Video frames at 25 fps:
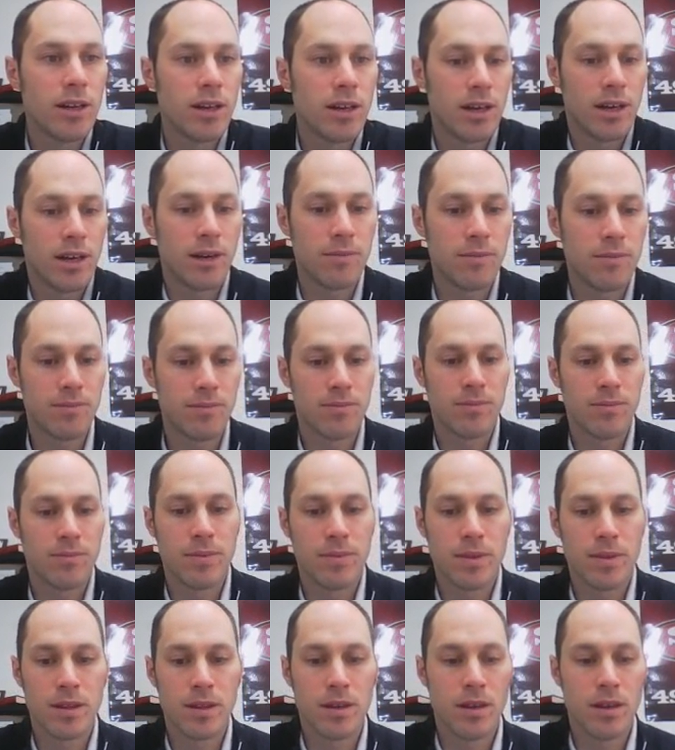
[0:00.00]
Um,
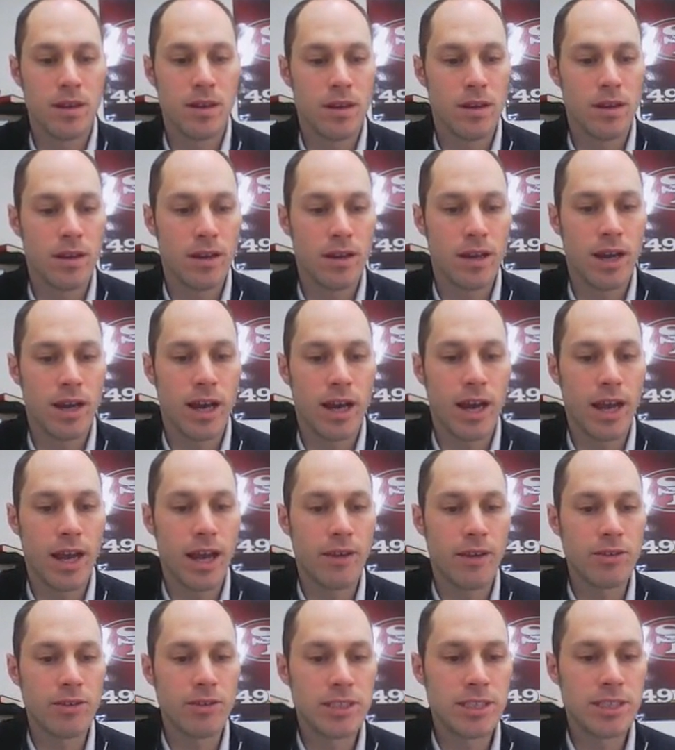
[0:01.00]
I
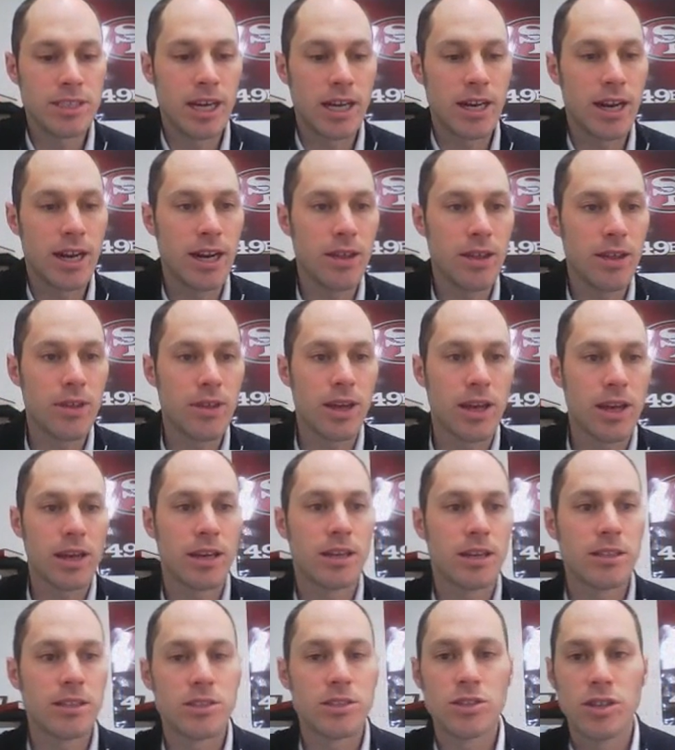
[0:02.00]
haven't done
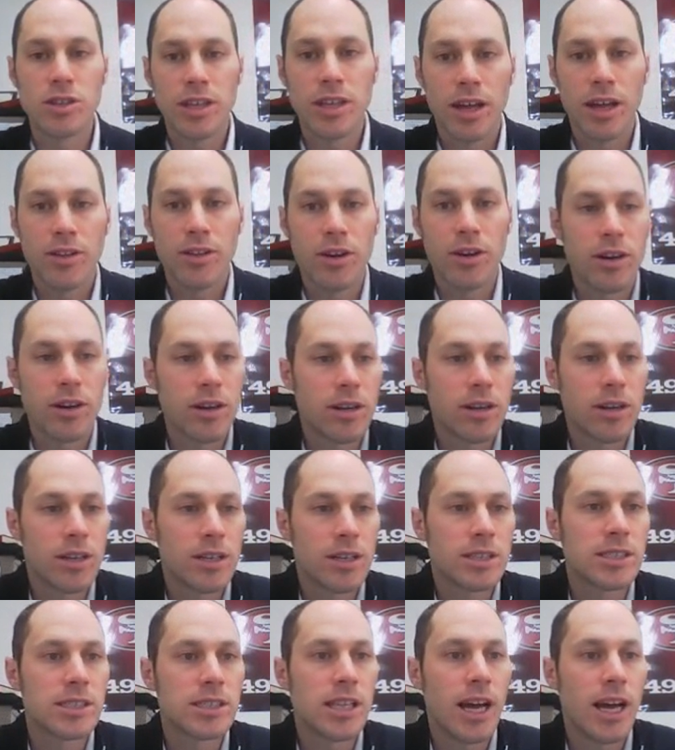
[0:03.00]
anything to the other
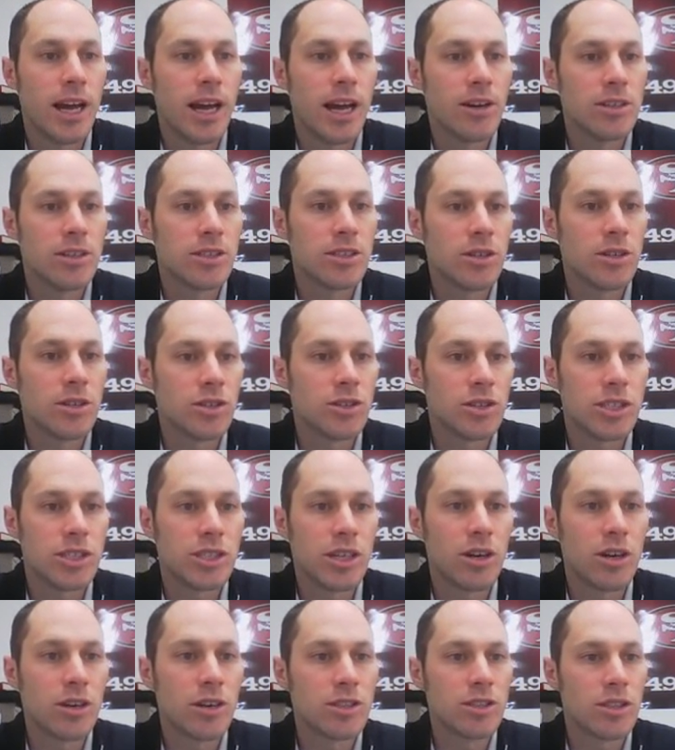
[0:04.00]
sliders. Those are
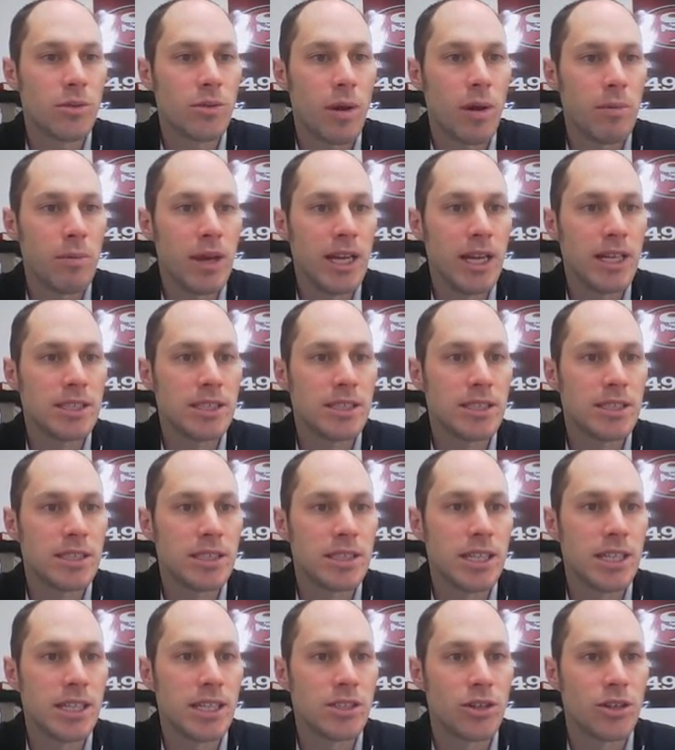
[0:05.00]
zero, so my B's and
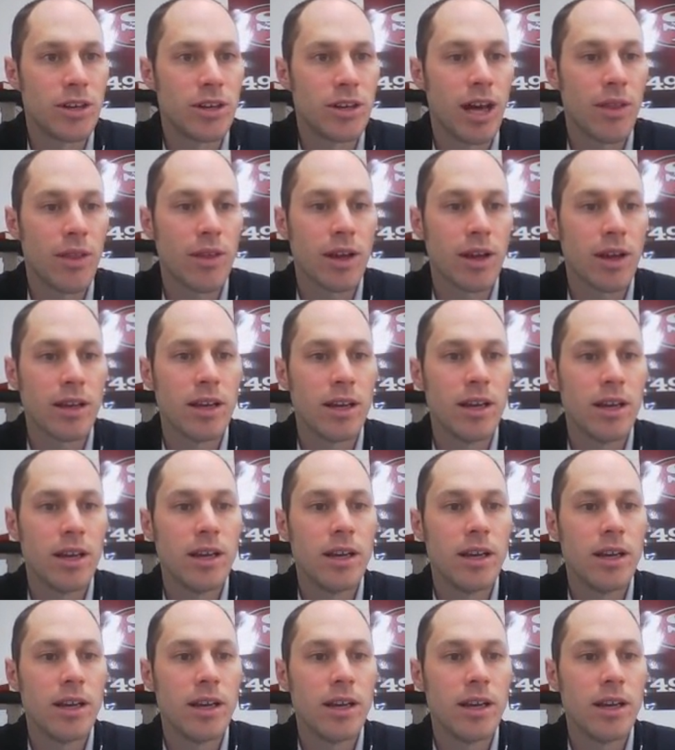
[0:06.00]
C's are nothing.